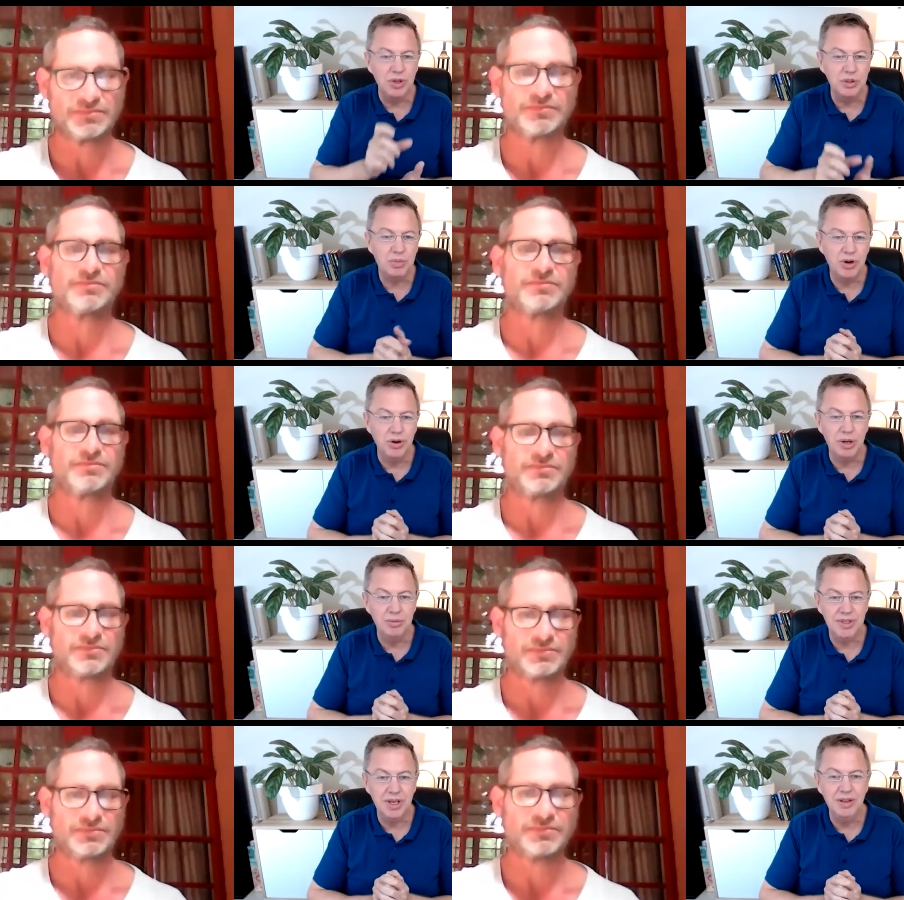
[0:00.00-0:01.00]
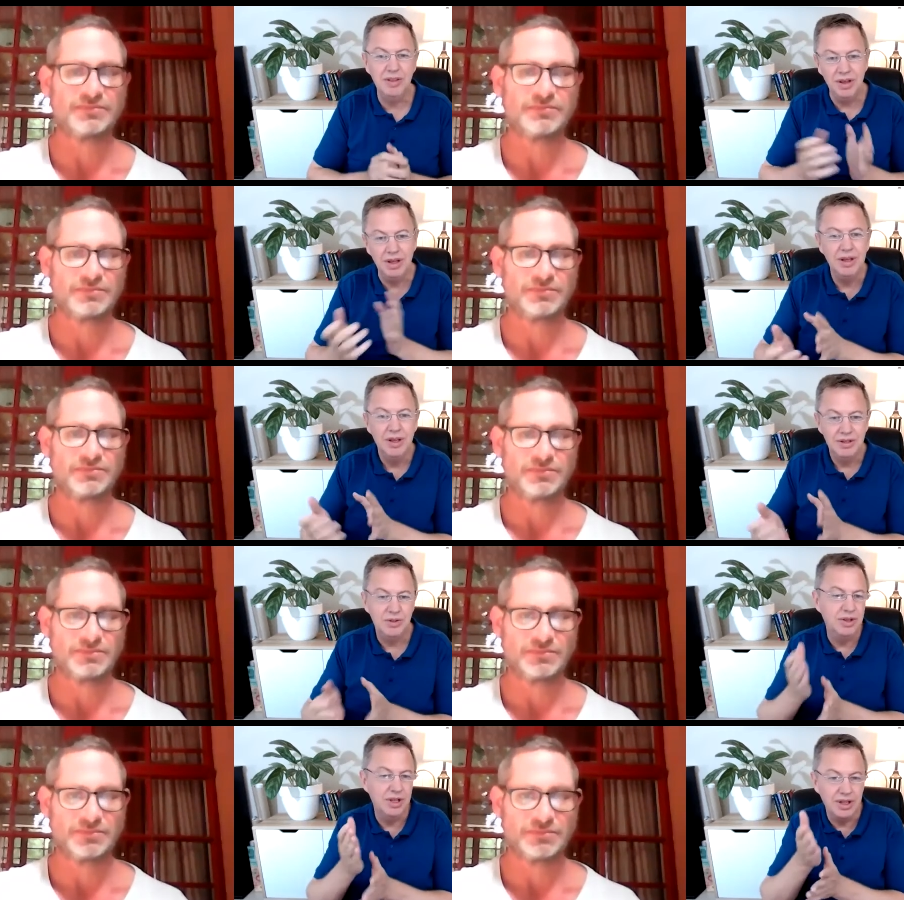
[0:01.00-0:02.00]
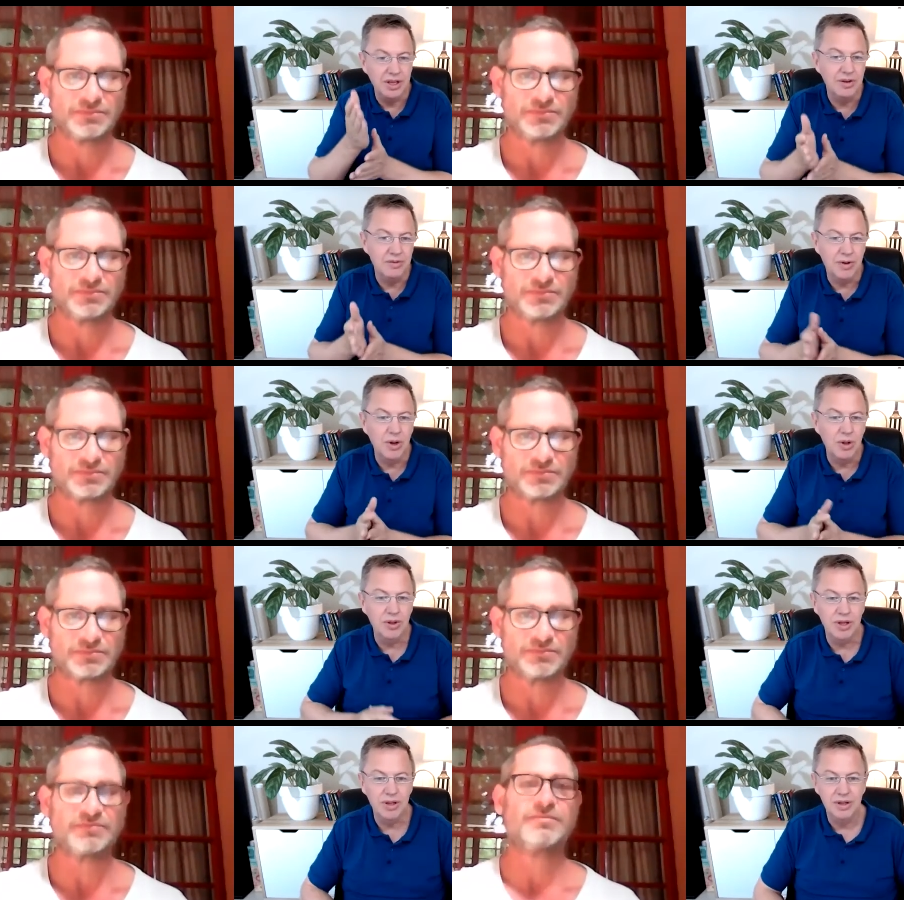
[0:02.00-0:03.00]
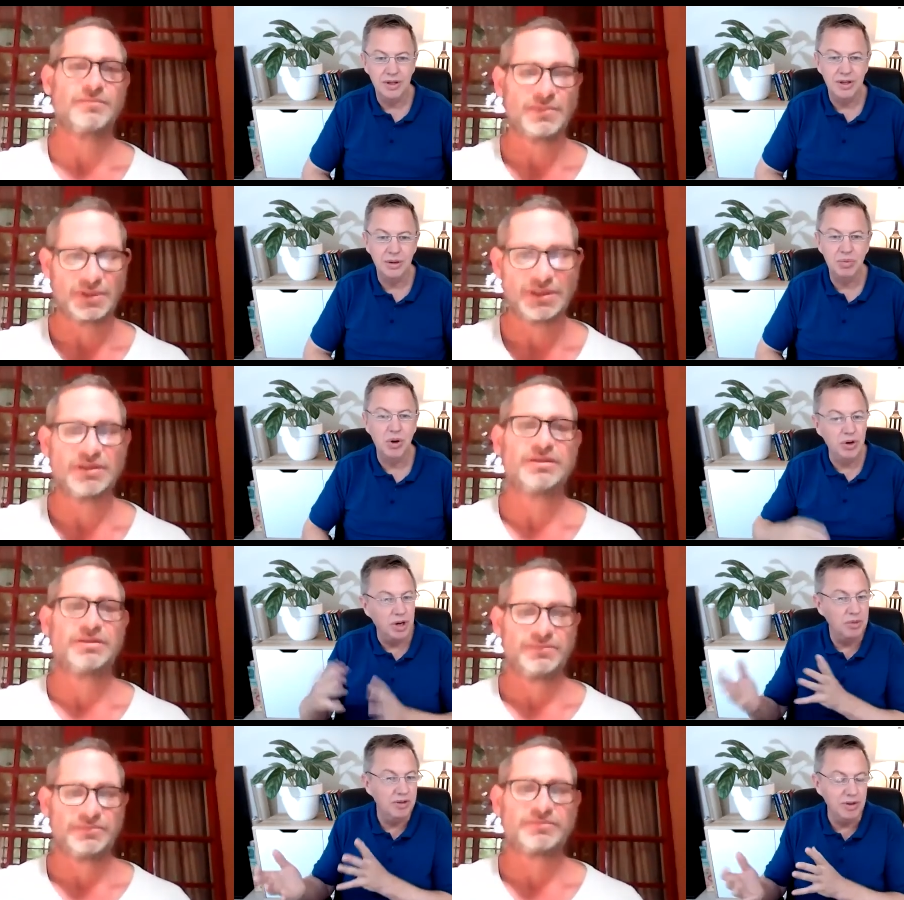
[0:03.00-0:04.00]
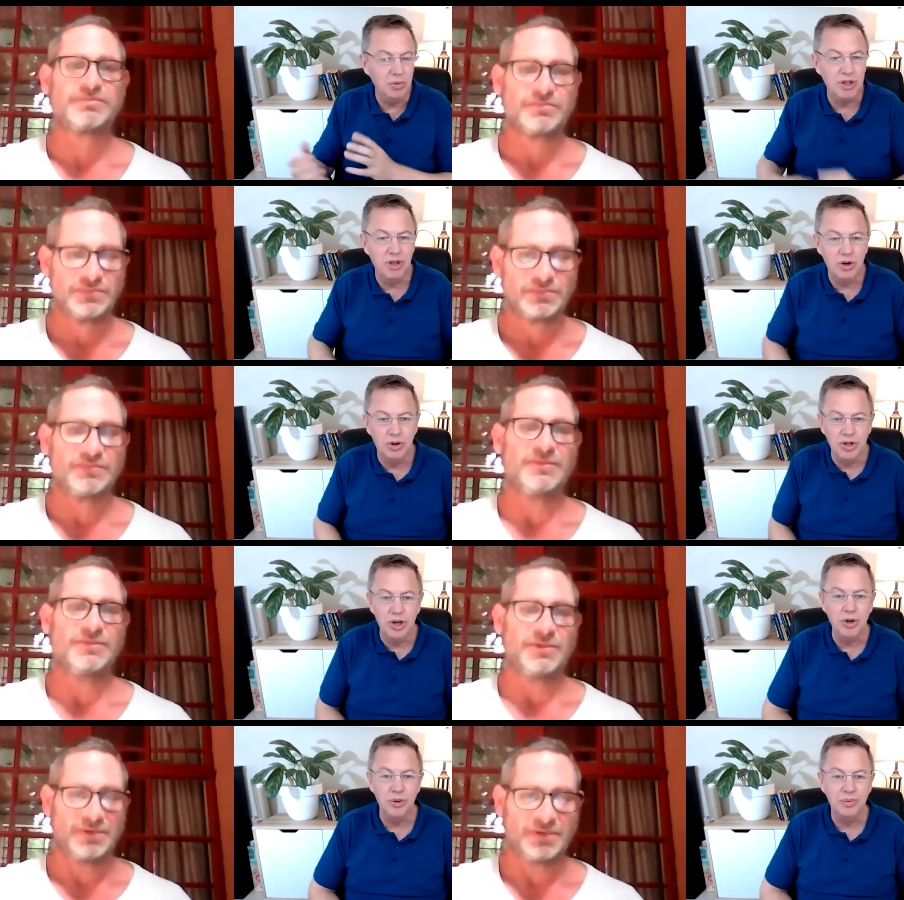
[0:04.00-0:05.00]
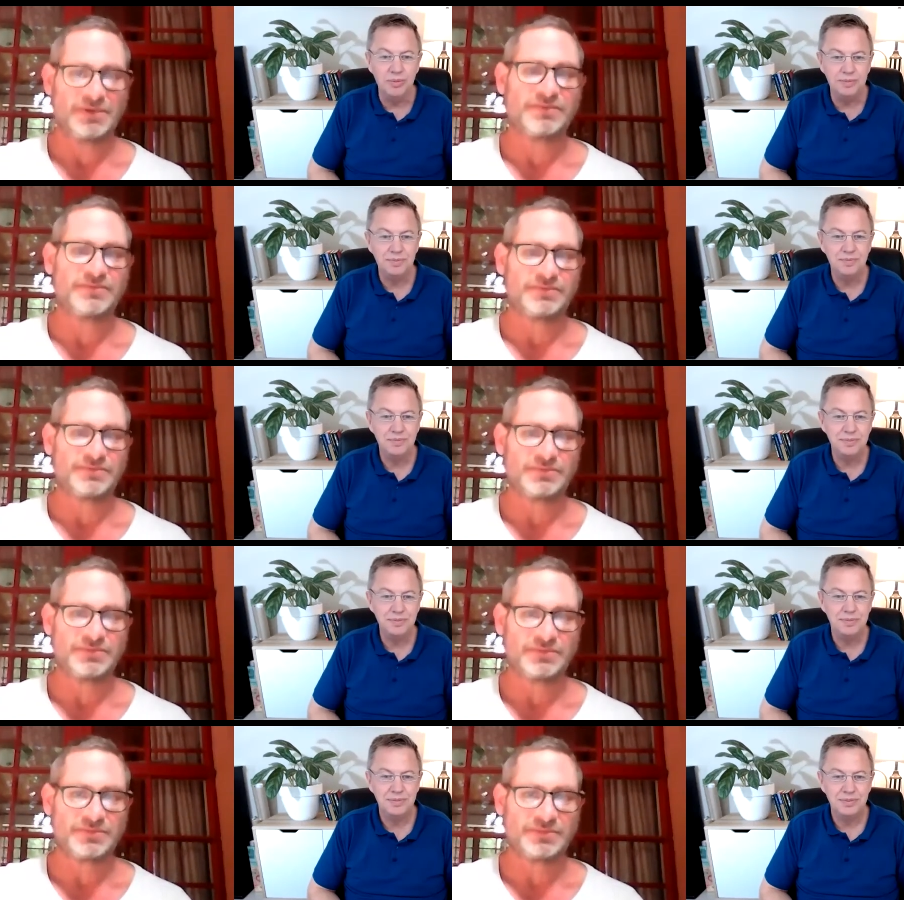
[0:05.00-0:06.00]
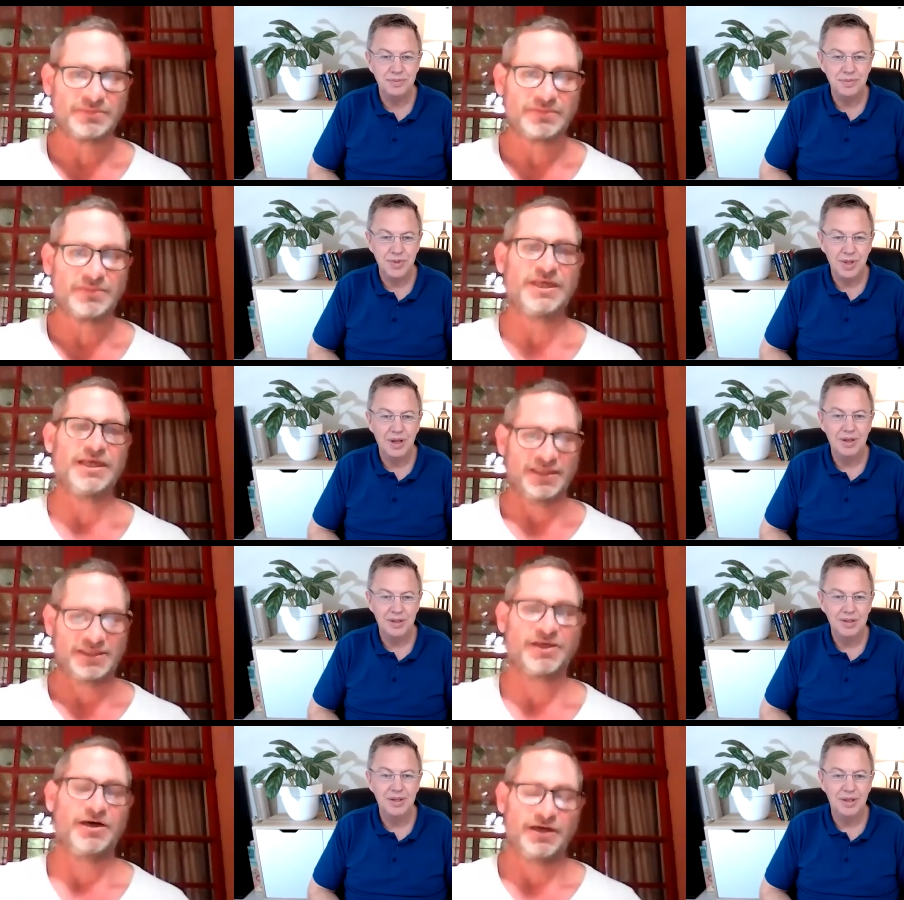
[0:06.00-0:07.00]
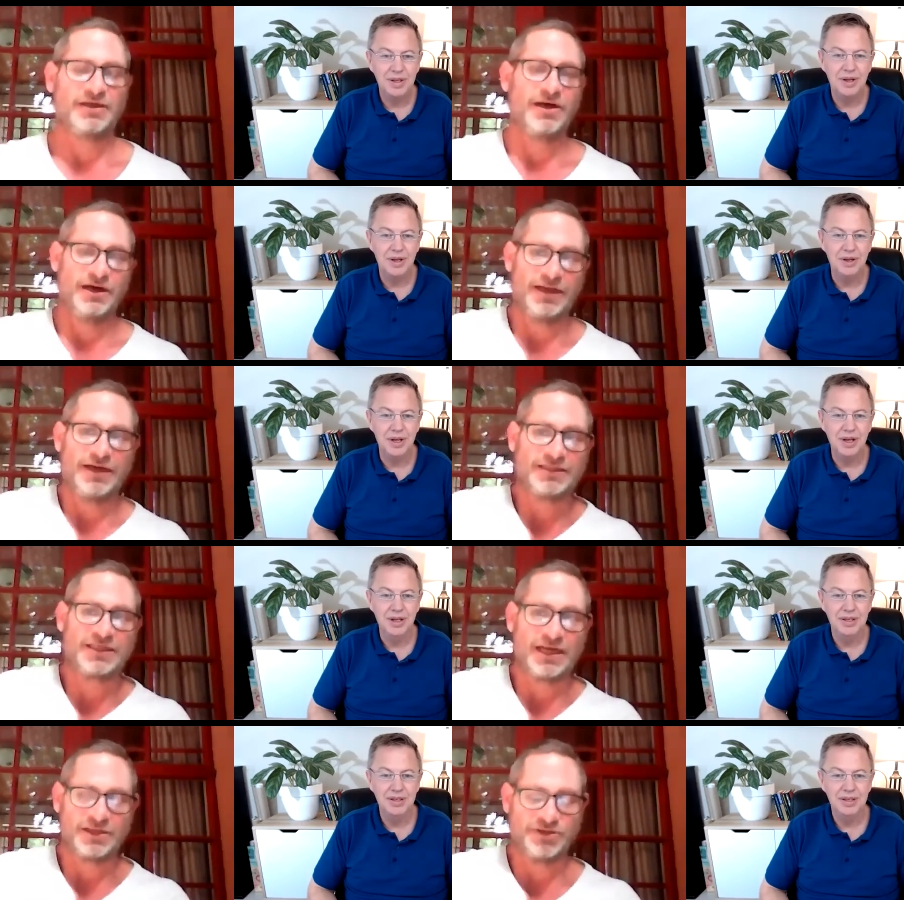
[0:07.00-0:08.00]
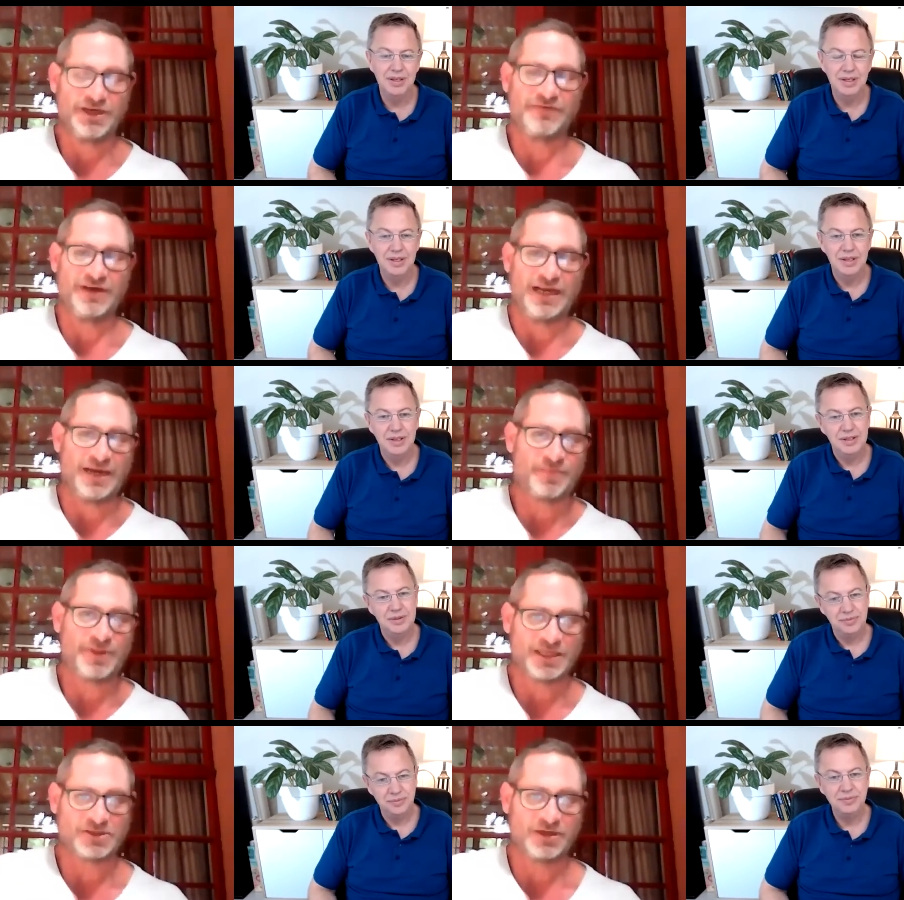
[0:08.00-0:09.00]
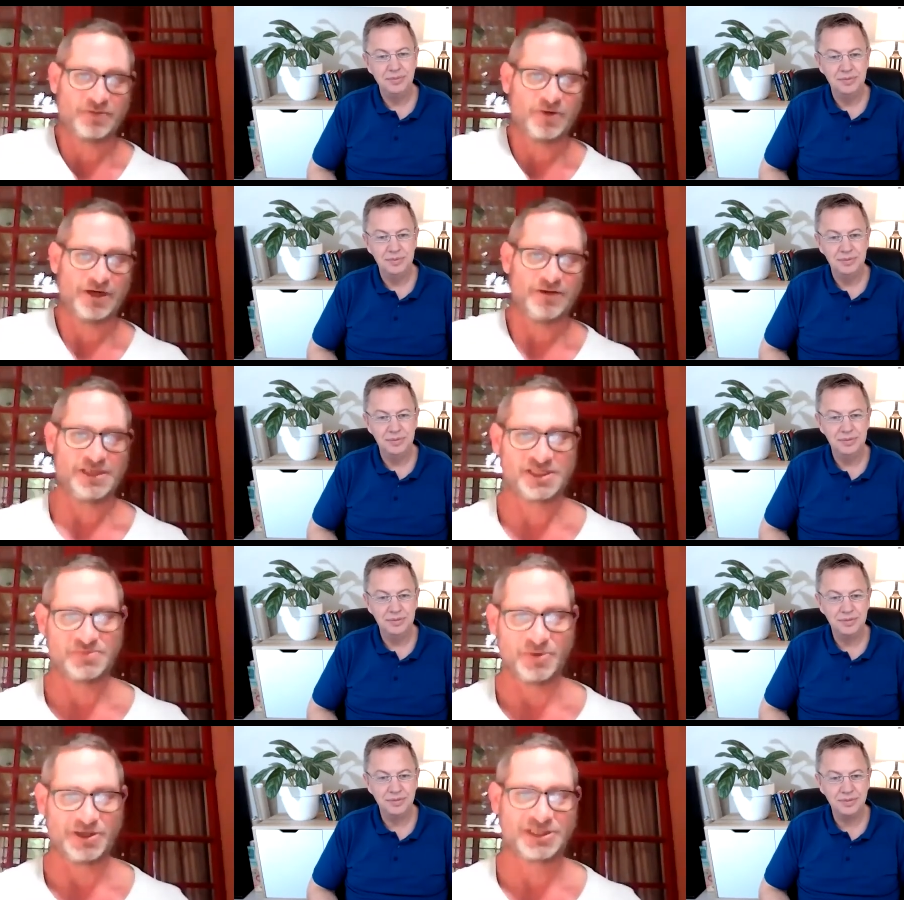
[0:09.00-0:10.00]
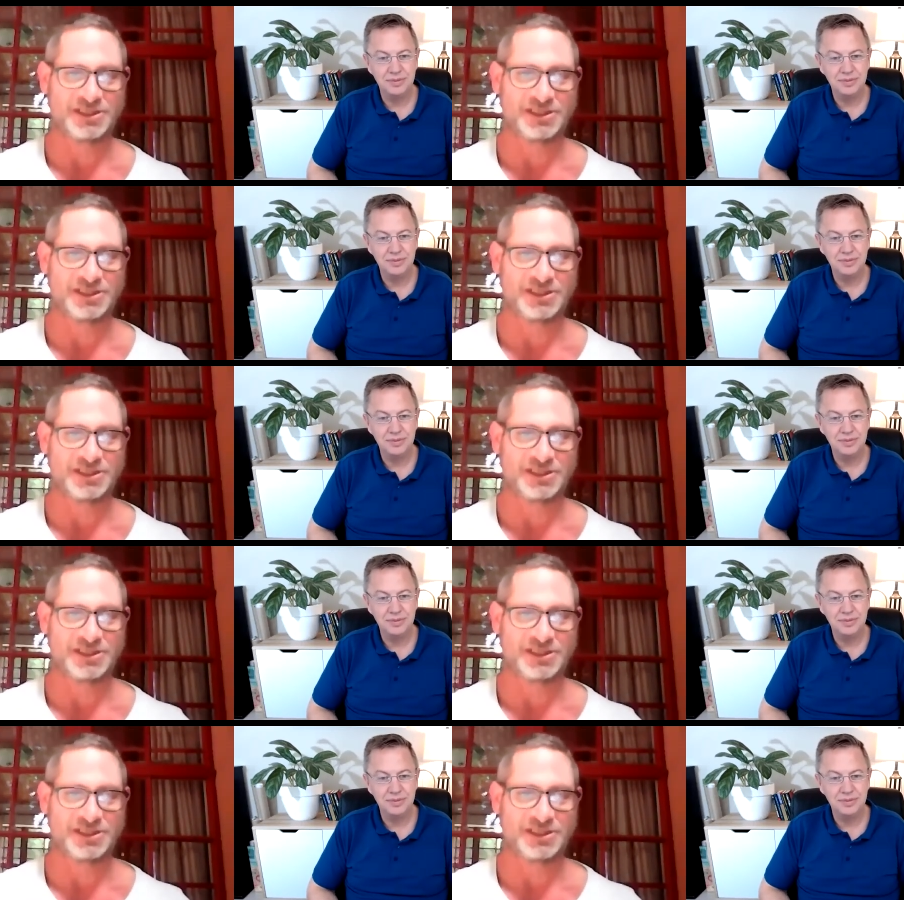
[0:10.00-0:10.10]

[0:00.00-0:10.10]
Speaker 1: those programs in there so that they can follow the uh, a program even when they're on their own
Speaker 2: Yes, yeah, yeah, and as I do have an app that's got one of these smart